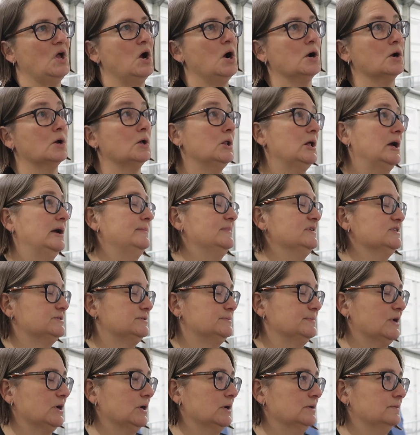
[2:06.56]
are climate
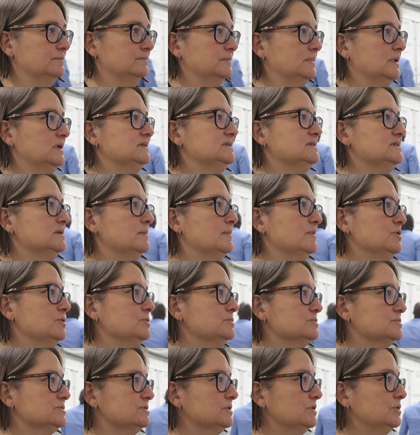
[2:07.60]
smart. And some of
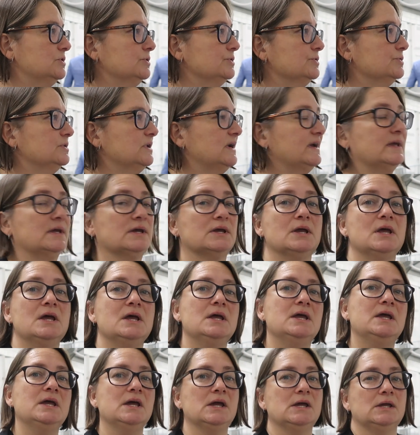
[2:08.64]
those include like
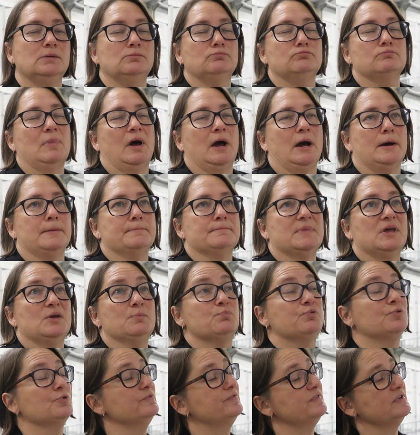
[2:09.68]

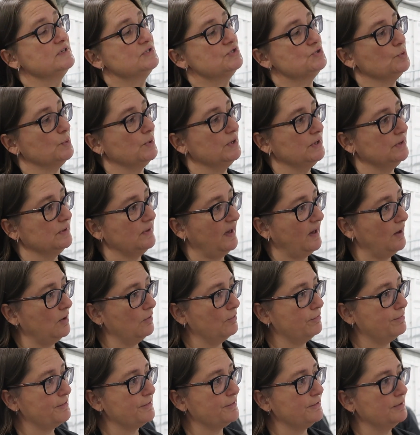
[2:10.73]
improving soil
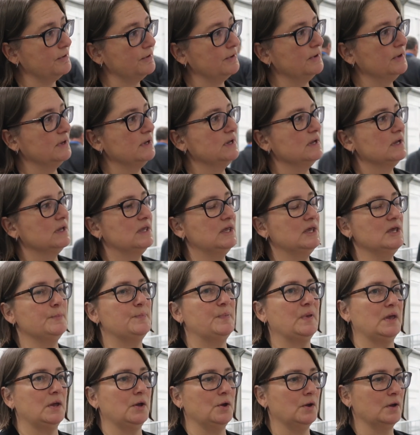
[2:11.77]
health,
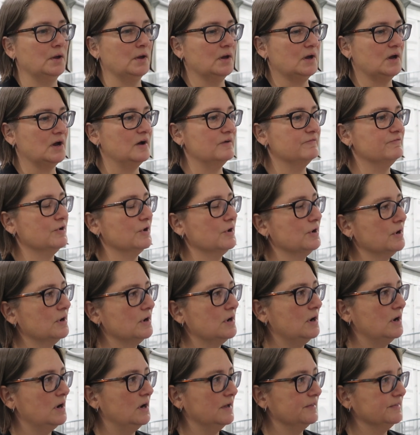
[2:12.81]
keeping
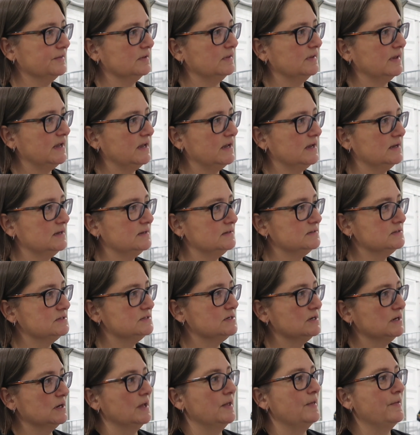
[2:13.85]
cover on the land,
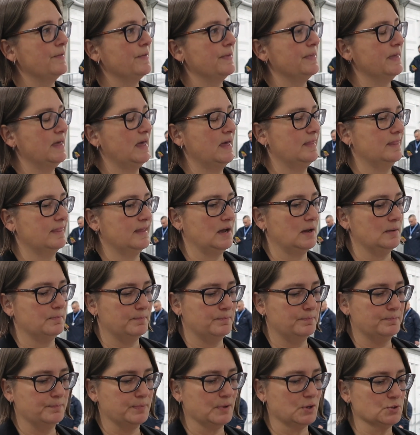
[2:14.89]
and
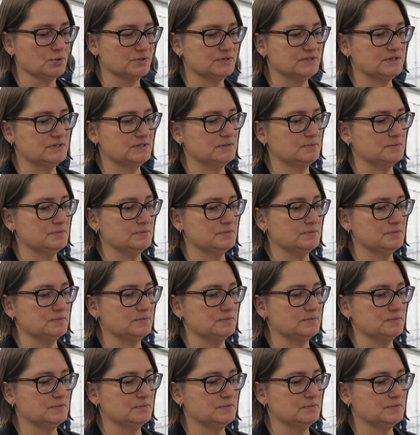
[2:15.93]
that both